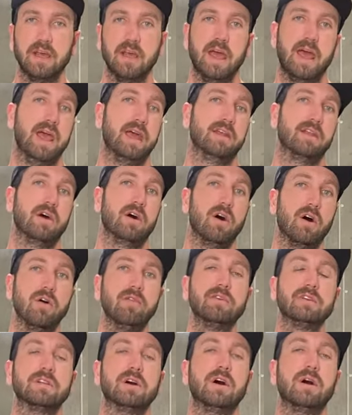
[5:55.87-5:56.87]
and
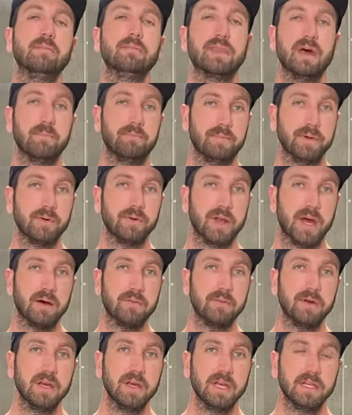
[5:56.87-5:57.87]
over time that
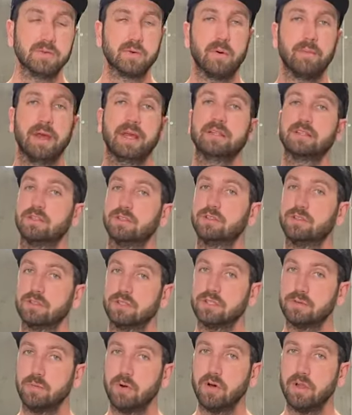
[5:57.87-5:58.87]
buildup is what makes the chute
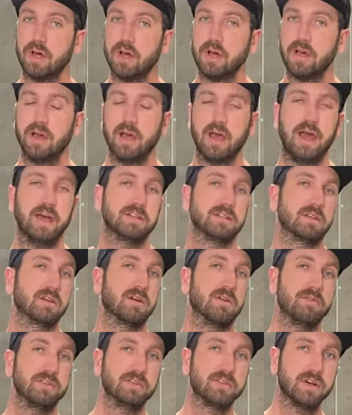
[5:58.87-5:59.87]
smaller as the
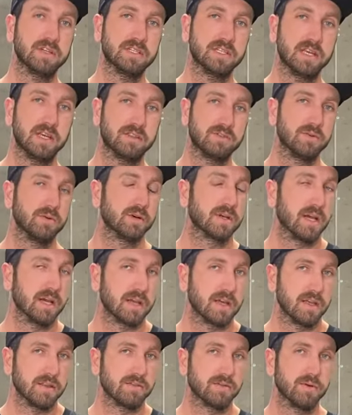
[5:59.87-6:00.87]
coffee tries to get through or can't
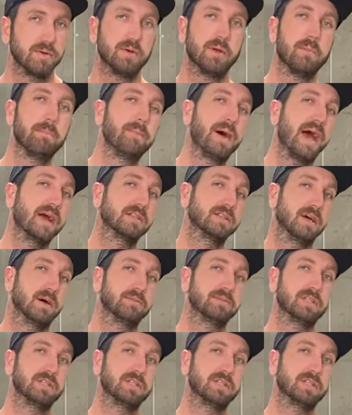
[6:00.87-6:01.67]
get through and it backs up.